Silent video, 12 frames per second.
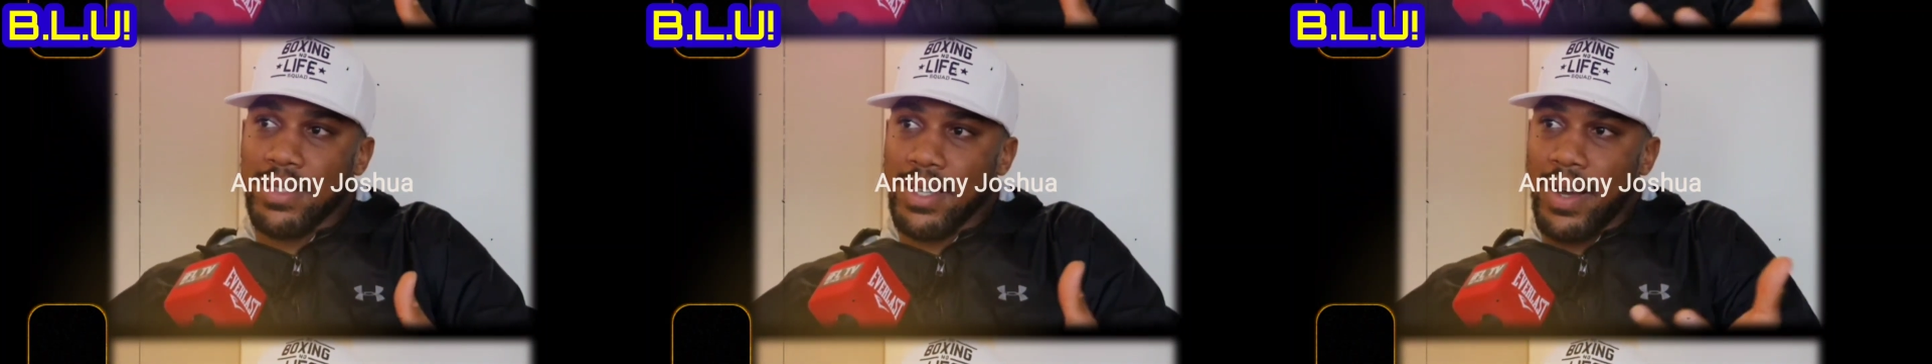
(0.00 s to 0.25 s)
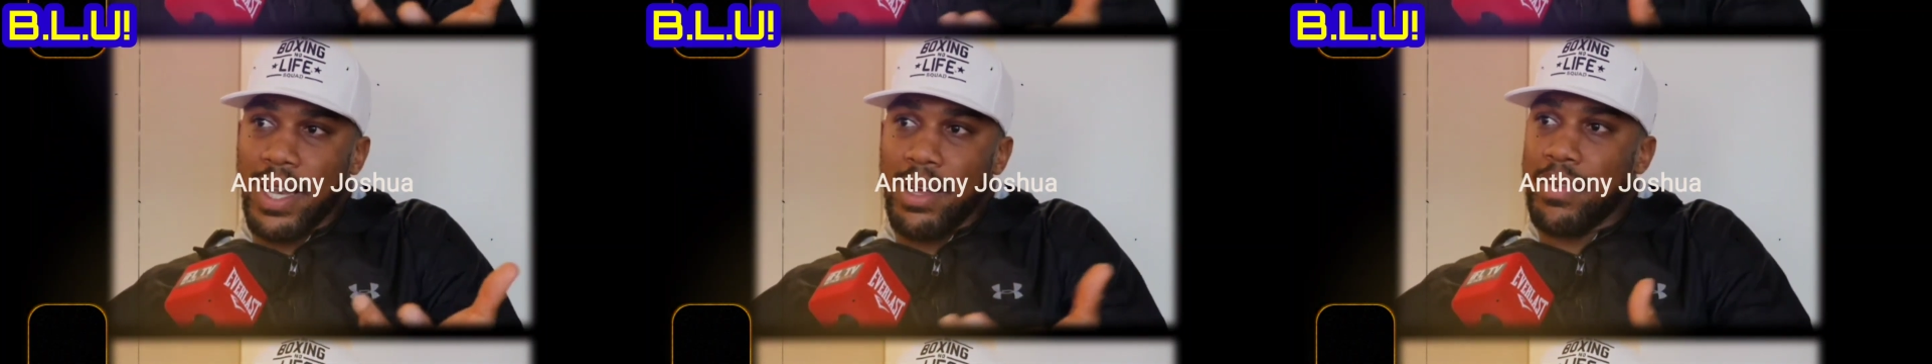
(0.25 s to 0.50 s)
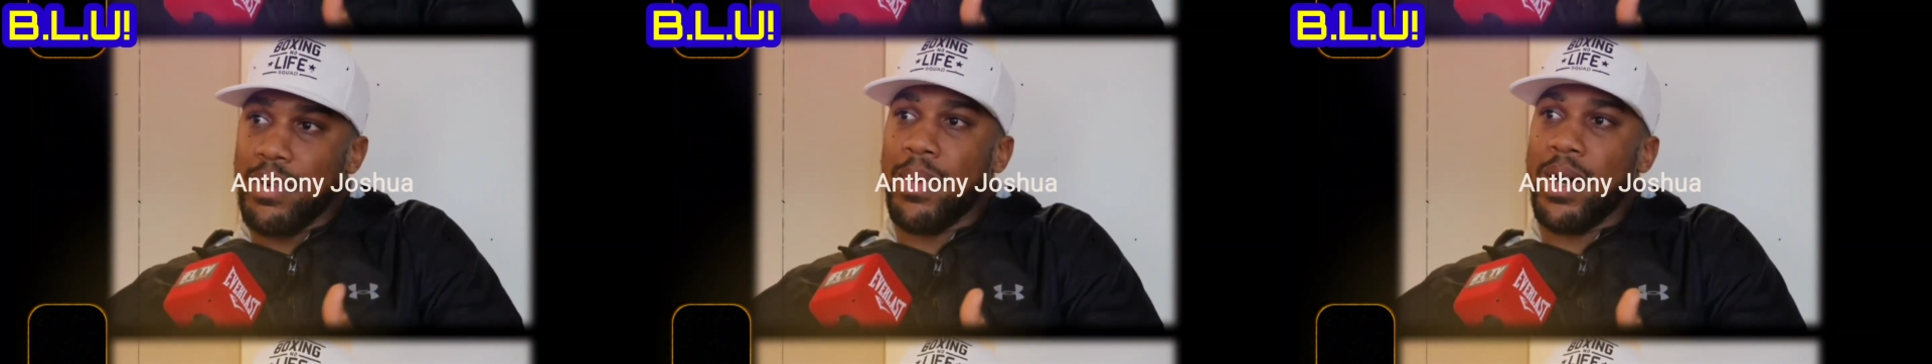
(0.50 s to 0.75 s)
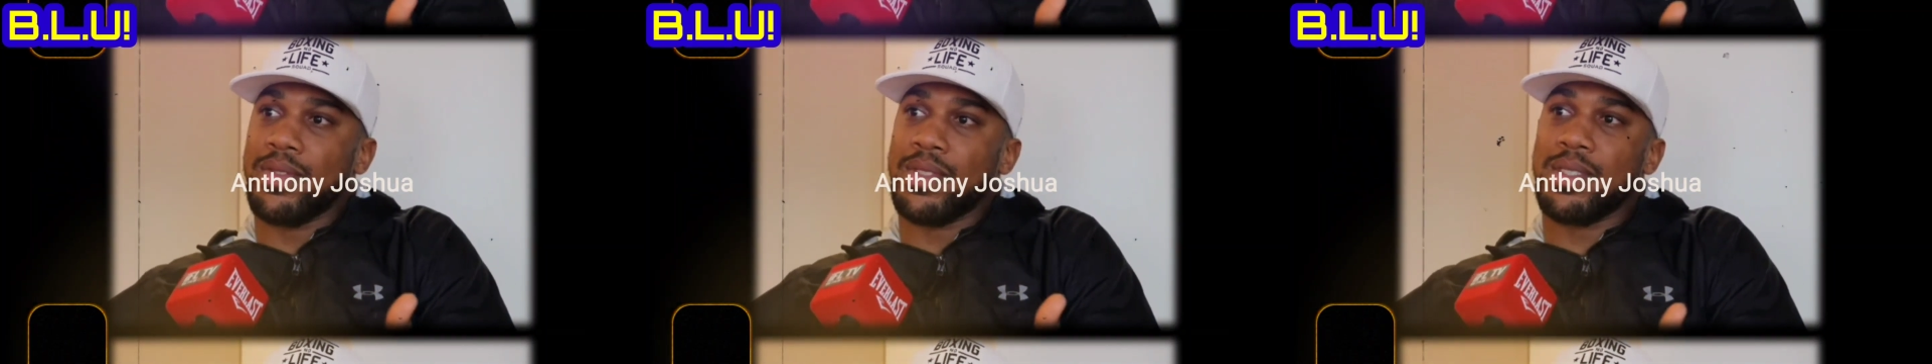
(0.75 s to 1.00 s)
you know, 11
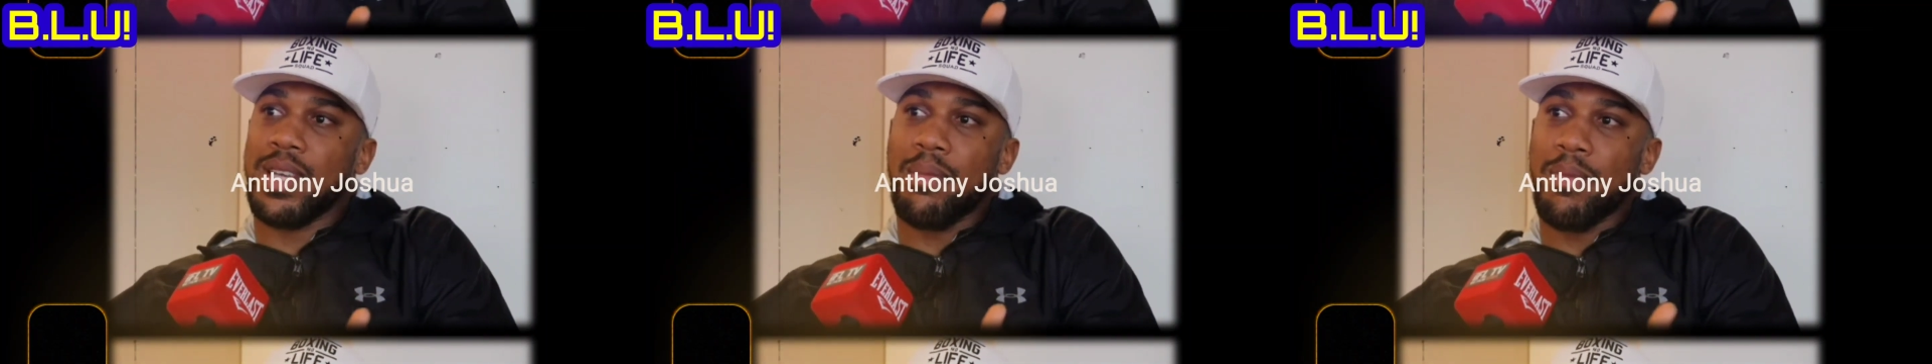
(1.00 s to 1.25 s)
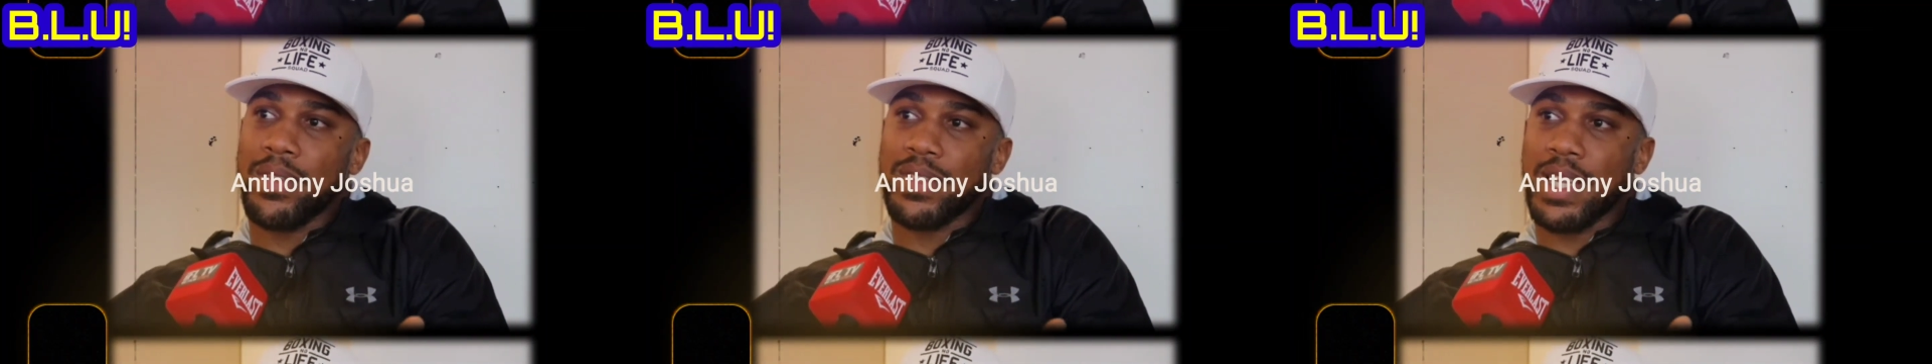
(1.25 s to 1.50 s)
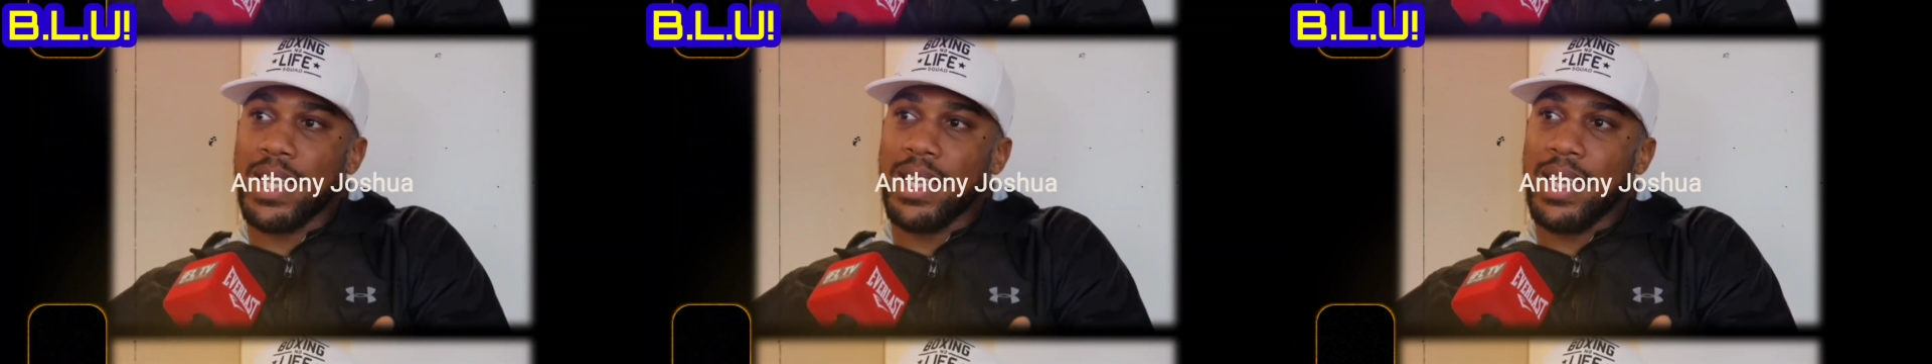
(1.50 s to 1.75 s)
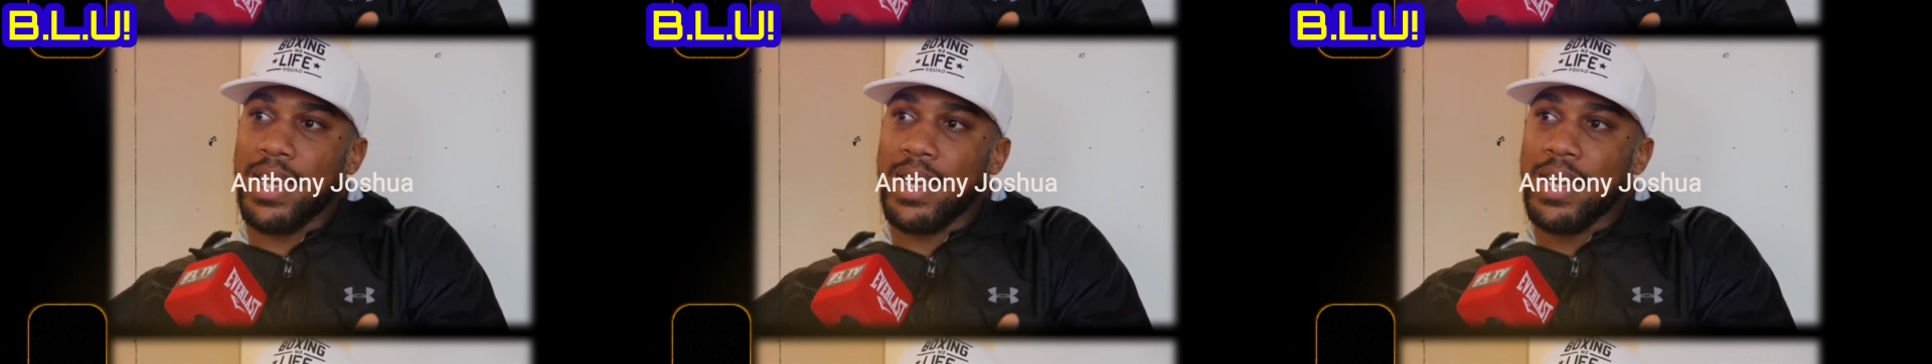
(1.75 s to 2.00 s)
months, 10 months of the
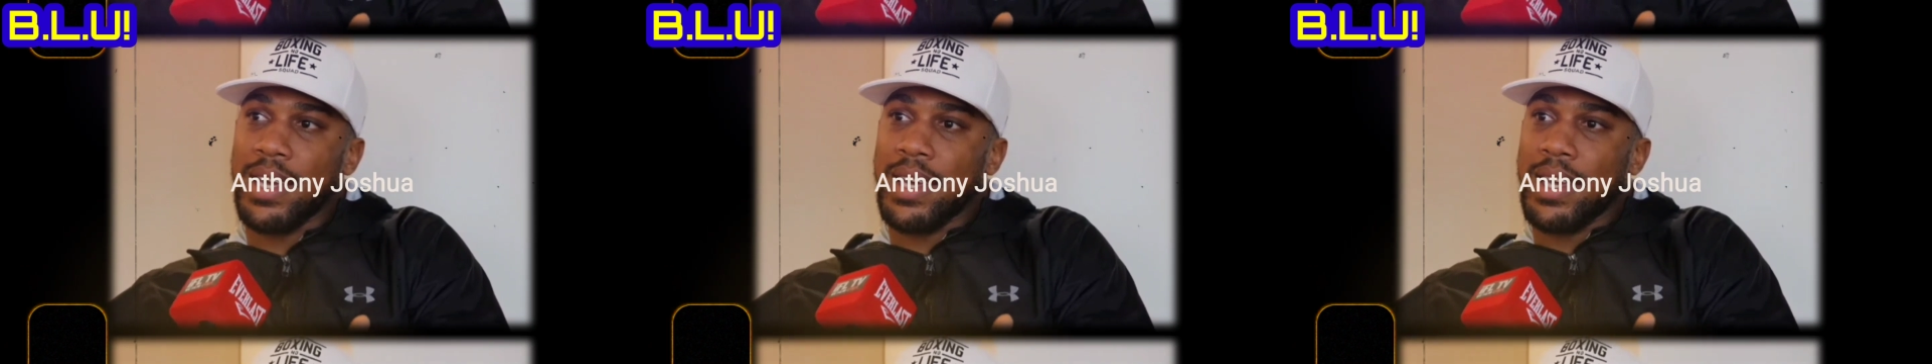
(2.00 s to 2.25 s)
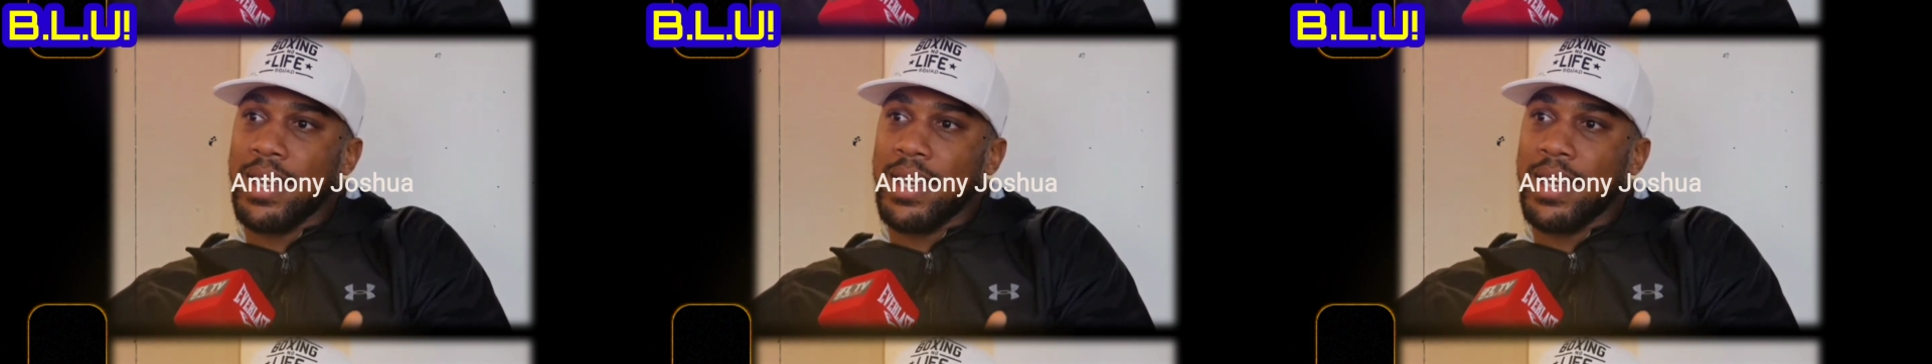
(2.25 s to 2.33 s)
year.